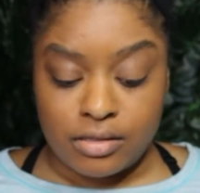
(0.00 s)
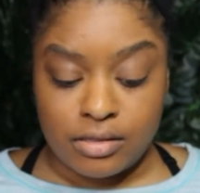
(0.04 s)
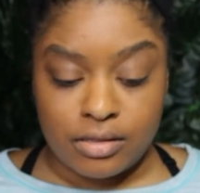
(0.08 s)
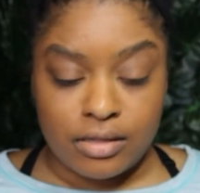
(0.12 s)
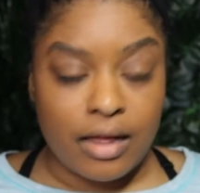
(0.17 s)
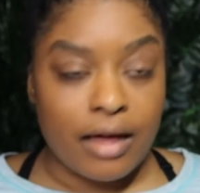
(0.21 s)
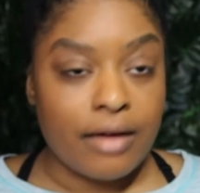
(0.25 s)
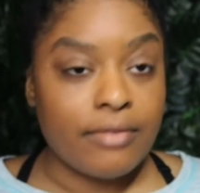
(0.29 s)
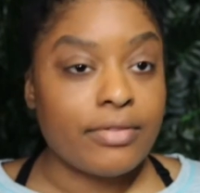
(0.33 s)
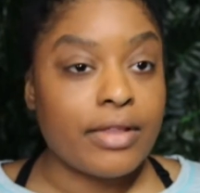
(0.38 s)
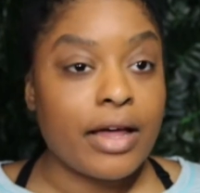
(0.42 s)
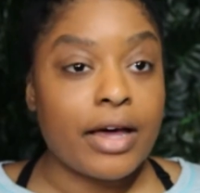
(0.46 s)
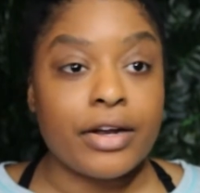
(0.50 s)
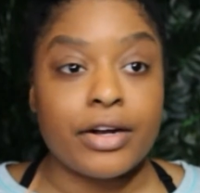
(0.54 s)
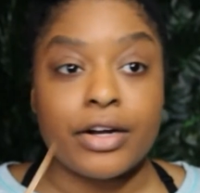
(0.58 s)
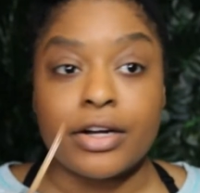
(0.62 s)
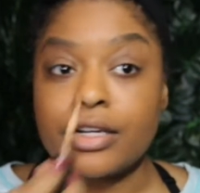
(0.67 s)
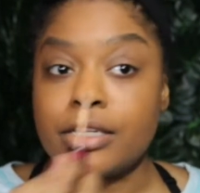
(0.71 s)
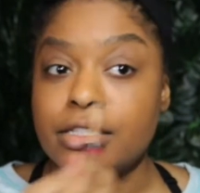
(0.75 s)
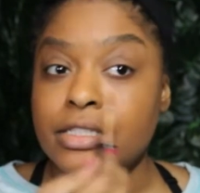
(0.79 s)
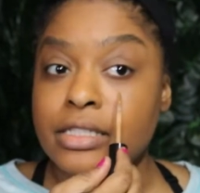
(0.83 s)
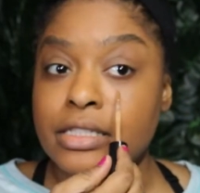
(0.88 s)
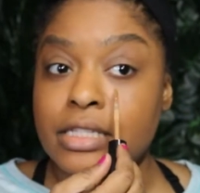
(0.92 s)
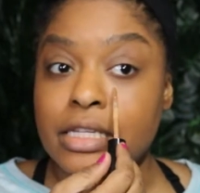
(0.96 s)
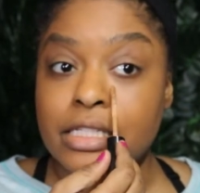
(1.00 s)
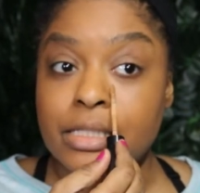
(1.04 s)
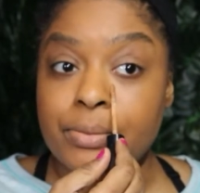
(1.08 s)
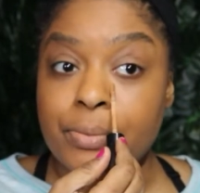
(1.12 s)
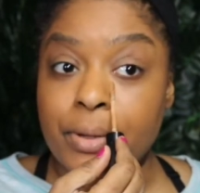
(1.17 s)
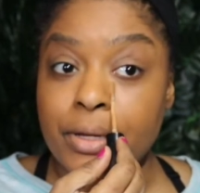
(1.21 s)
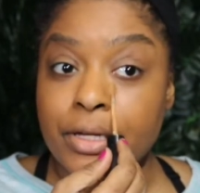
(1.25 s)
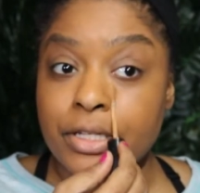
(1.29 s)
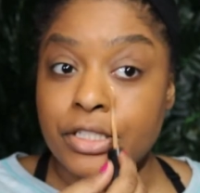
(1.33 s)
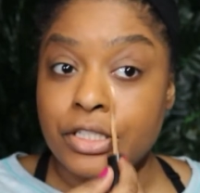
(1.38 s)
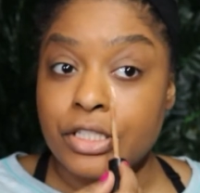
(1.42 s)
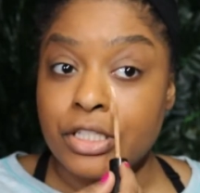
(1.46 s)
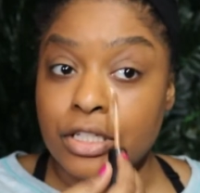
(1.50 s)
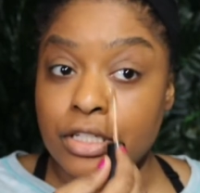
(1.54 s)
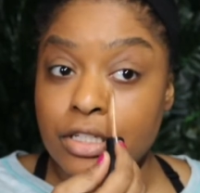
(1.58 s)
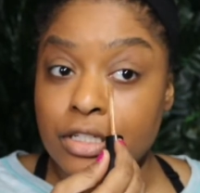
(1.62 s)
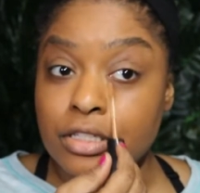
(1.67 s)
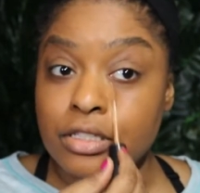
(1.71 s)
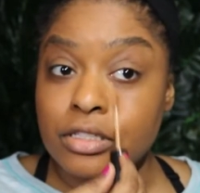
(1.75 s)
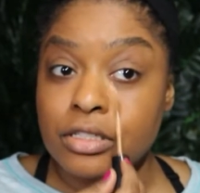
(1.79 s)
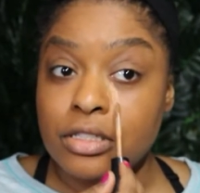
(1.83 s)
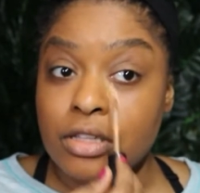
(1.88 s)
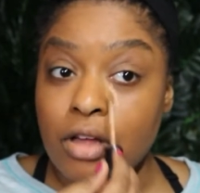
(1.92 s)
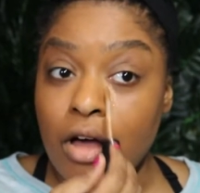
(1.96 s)
love letters, his
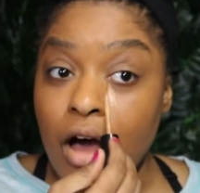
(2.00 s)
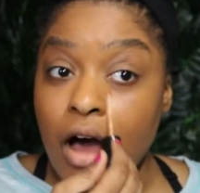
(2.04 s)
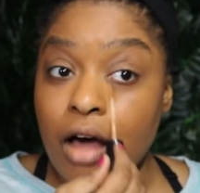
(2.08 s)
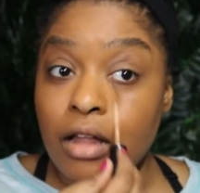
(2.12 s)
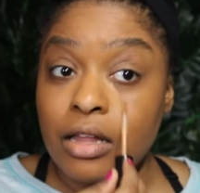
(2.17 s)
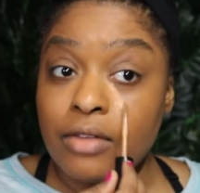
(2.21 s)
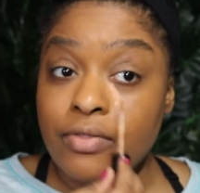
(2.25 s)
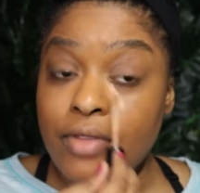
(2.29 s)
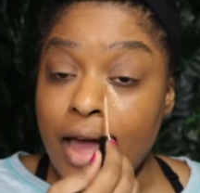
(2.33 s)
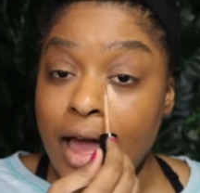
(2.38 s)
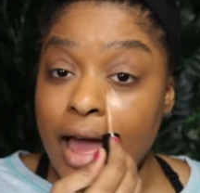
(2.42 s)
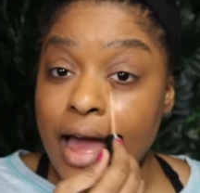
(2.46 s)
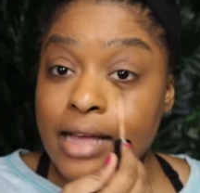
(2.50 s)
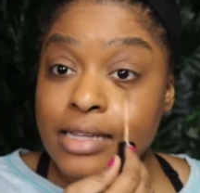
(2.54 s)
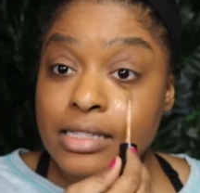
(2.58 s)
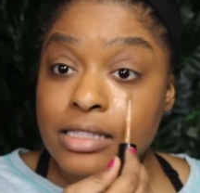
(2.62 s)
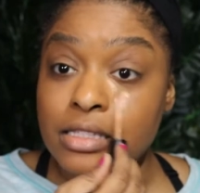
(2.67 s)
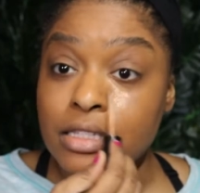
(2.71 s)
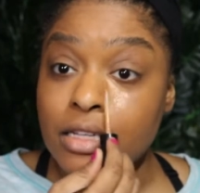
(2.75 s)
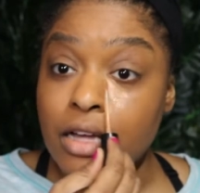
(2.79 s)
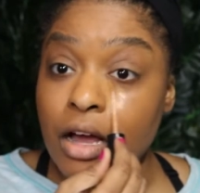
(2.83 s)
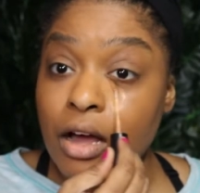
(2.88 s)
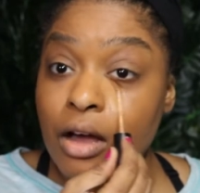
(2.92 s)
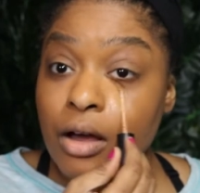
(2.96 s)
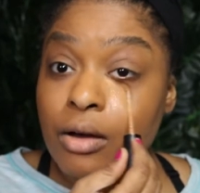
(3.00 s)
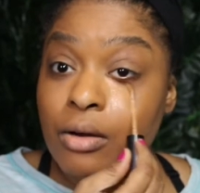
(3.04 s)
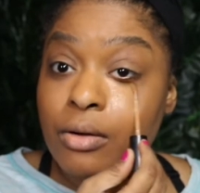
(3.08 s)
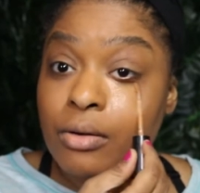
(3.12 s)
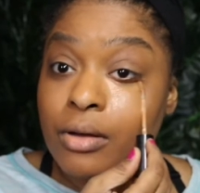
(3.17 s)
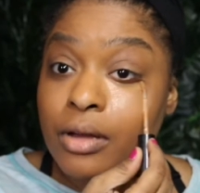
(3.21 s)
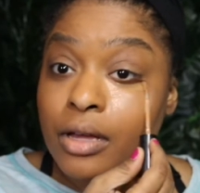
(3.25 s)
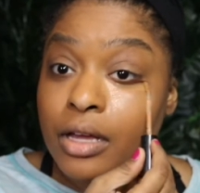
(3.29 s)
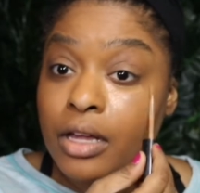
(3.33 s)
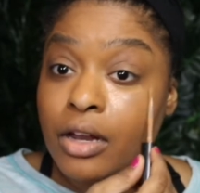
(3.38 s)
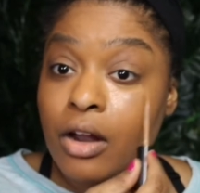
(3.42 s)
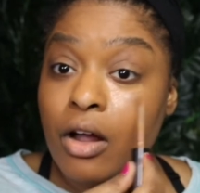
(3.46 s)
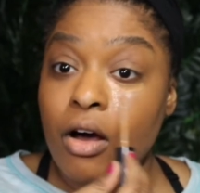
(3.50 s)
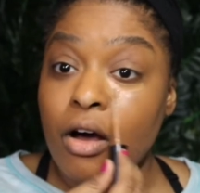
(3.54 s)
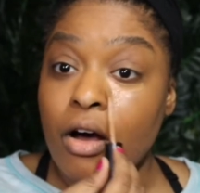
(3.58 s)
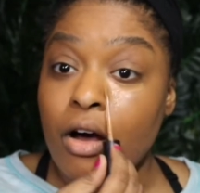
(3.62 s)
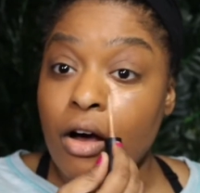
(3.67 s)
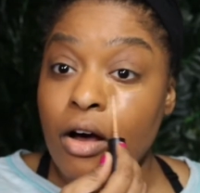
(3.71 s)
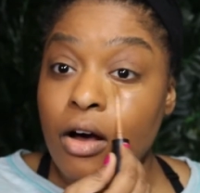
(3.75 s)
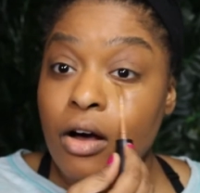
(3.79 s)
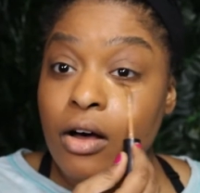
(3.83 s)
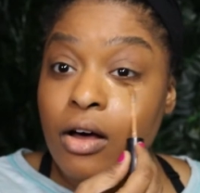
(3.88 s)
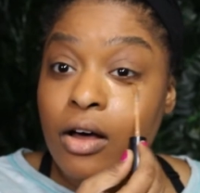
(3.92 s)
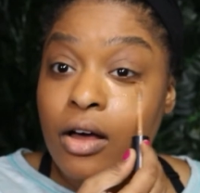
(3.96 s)
pictures, all of that has to go. It
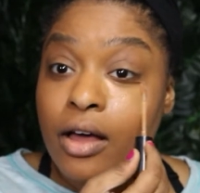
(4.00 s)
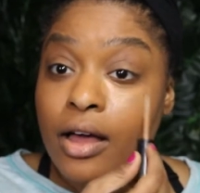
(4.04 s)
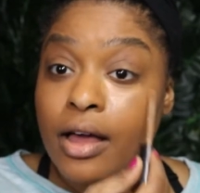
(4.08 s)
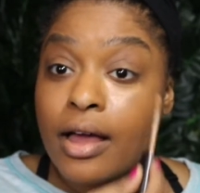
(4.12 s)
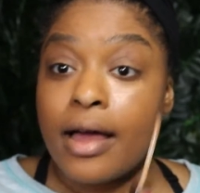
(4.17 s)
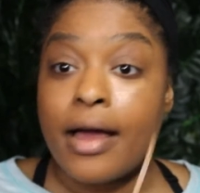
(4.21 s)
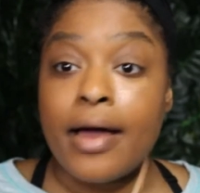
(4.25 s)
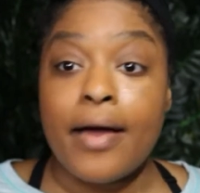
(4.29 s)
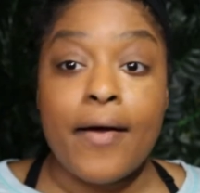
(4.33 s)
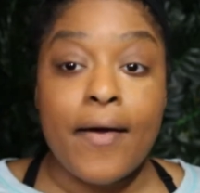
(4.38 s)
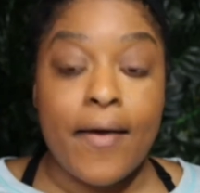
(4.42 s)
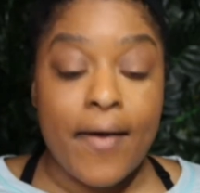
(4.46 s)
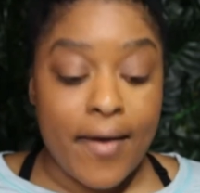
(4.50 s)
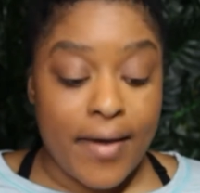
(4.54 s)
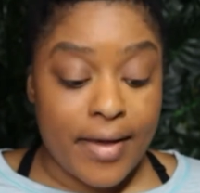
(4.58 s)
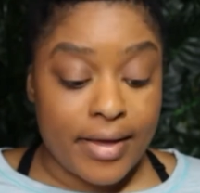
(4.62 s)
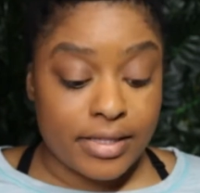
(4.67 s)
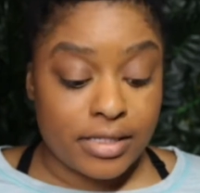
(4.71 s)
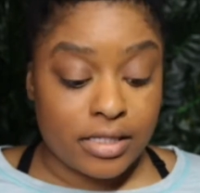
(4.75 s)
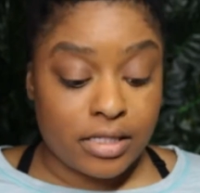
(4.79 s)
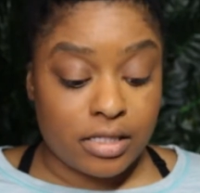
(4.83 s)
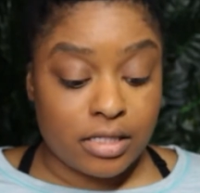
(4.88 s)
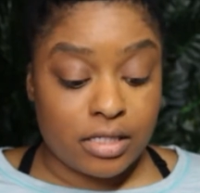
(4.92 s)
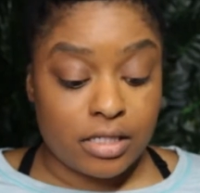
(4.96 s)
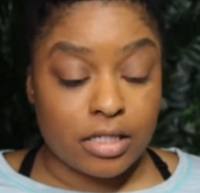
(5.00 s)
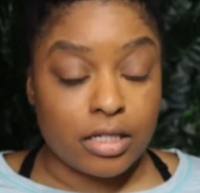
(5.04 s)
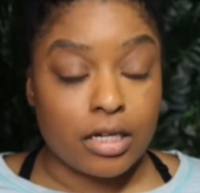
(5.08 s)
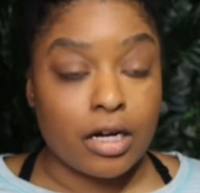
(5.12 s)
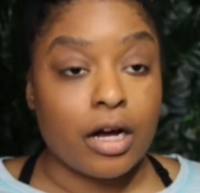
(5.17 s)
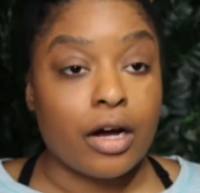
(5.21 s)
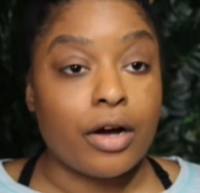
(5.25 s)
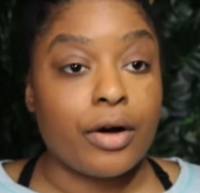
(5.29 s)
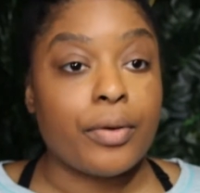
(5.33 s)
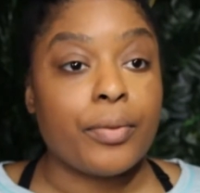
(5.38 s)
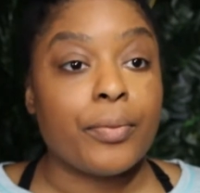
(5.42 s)
all has to go.